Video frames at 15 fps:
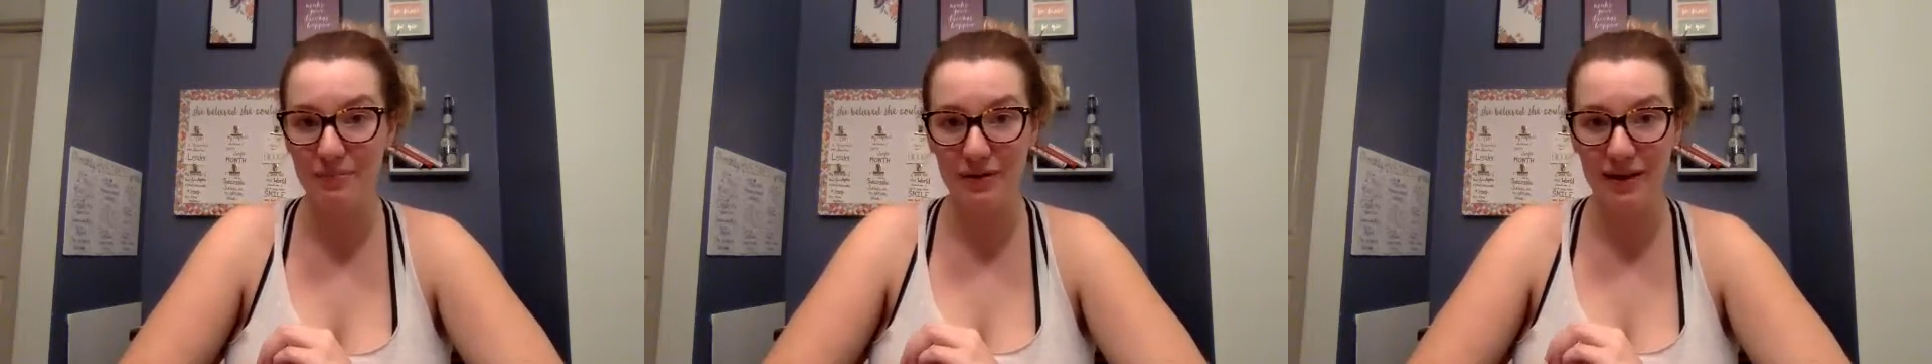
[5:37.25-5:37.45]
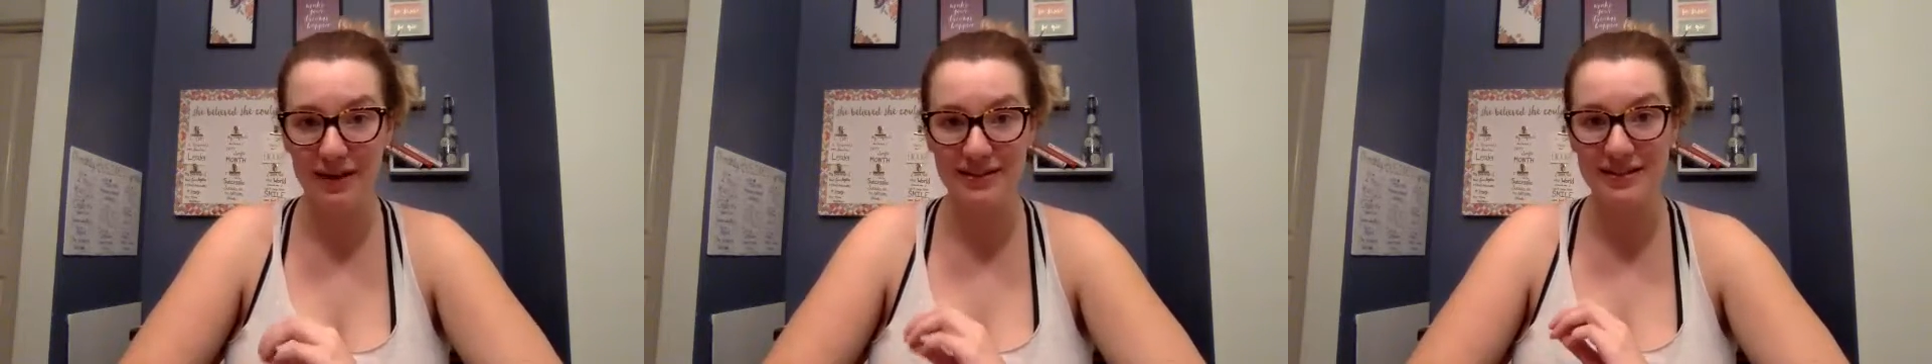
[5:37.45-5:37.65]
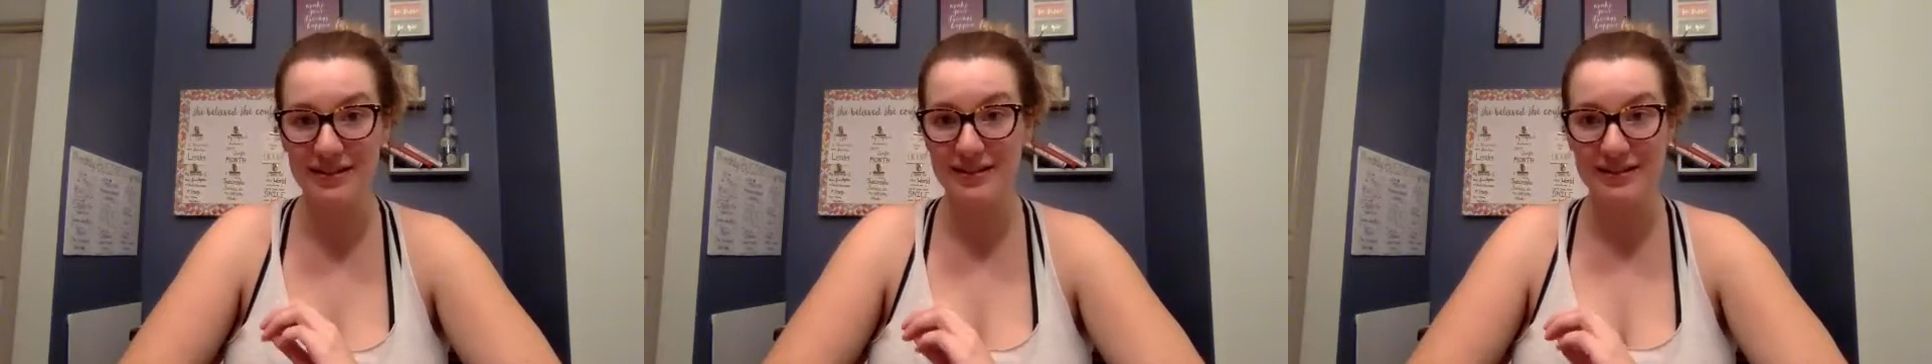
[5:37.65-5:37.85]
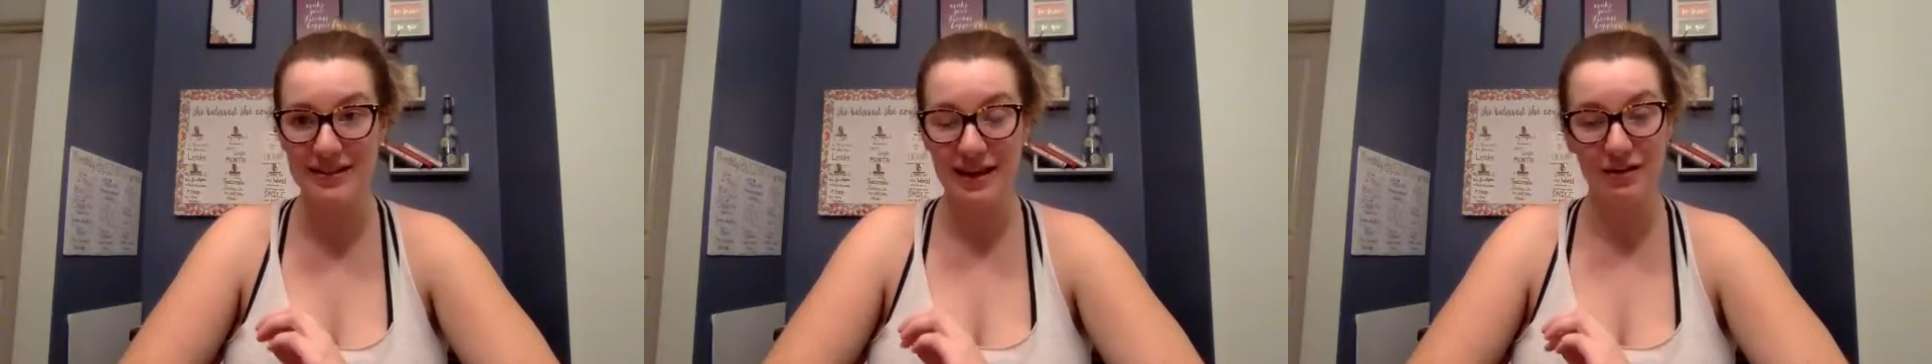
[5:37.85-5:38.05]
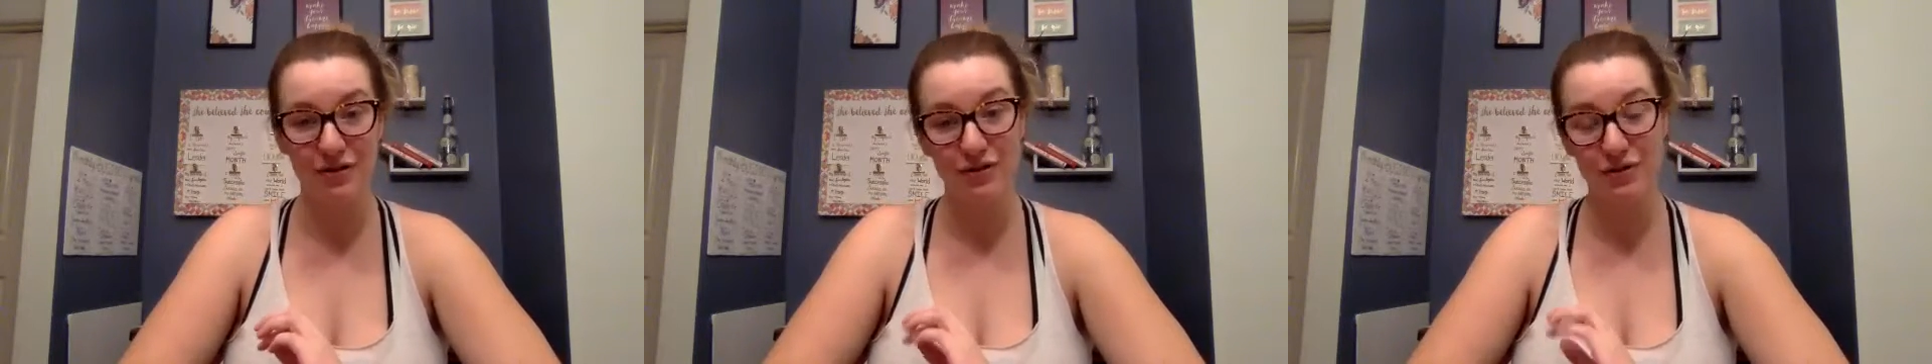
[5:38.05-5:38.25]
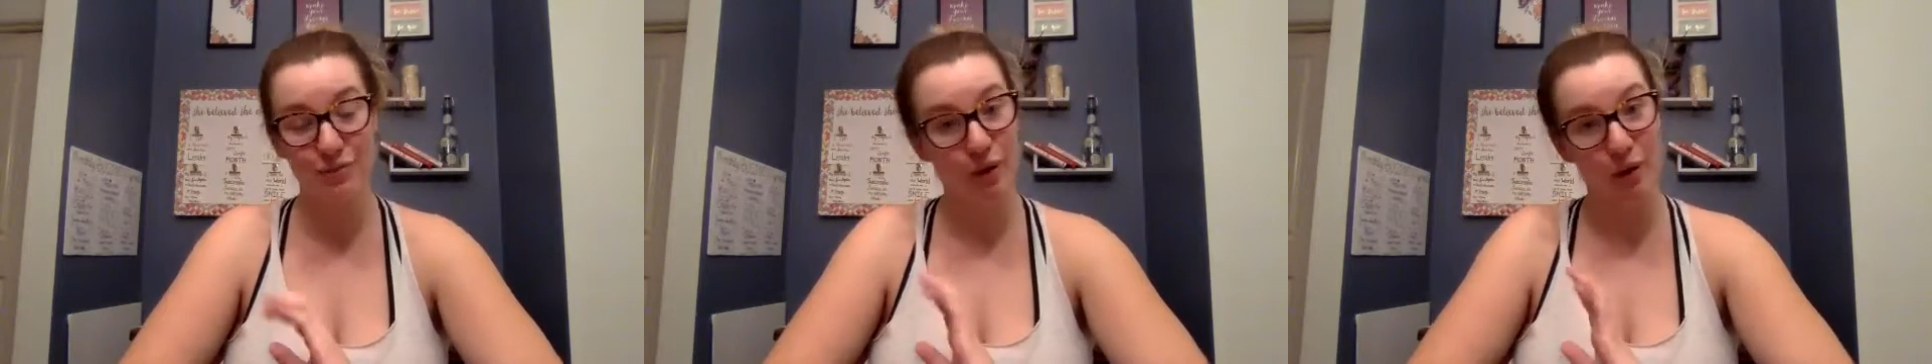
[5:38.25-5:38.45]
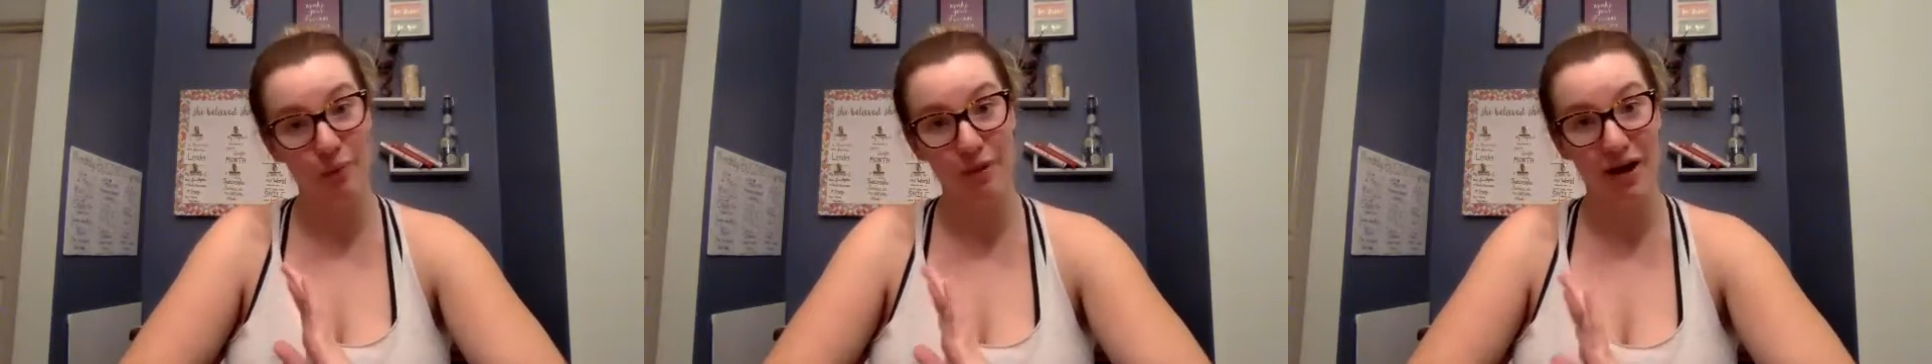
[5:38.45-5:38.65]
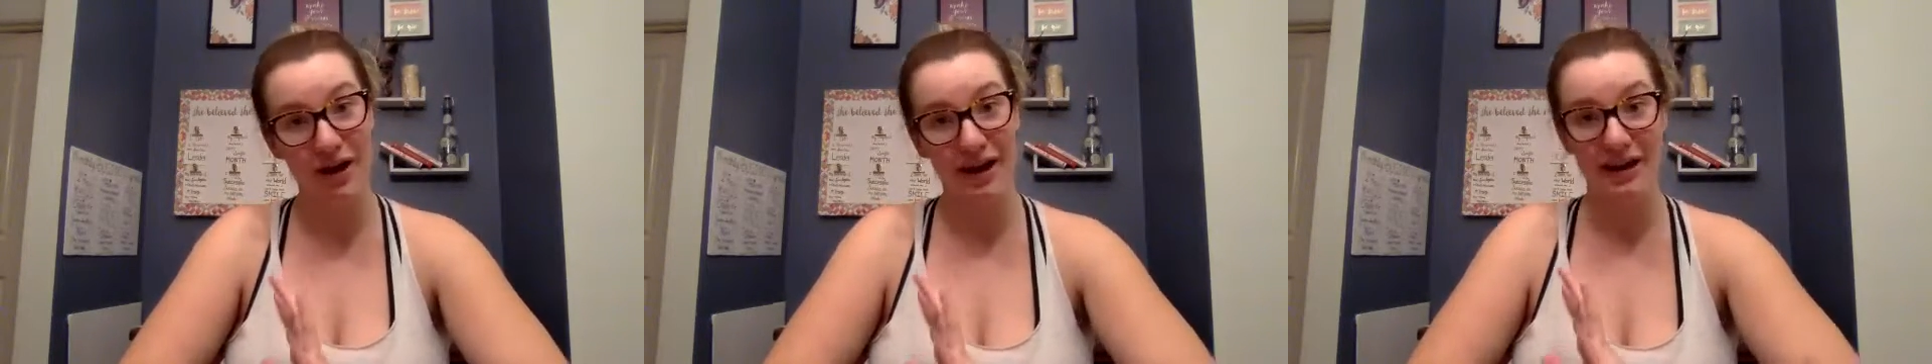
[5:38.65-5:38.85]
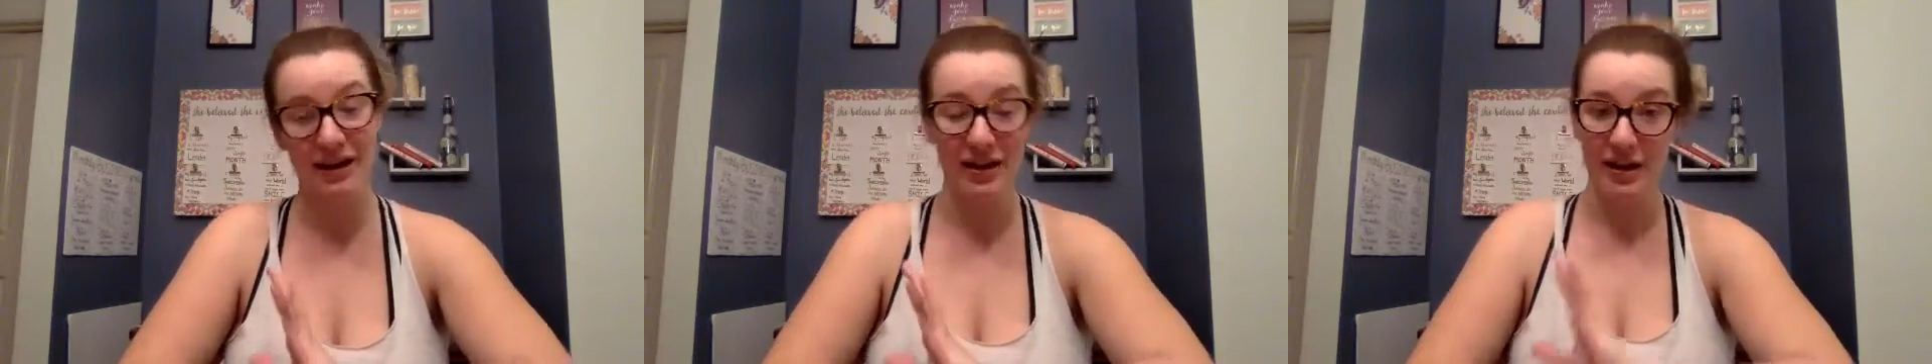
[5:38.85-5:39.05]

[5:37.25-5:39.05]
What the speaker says: Plexus sales robot